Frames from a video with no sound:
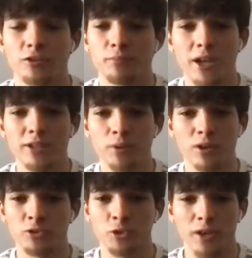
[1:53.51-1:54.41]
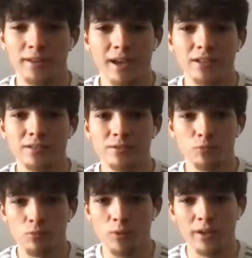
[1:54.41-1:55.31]
baseball. So like that's
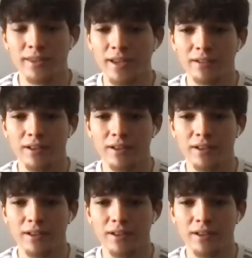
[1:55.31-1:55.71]
one thing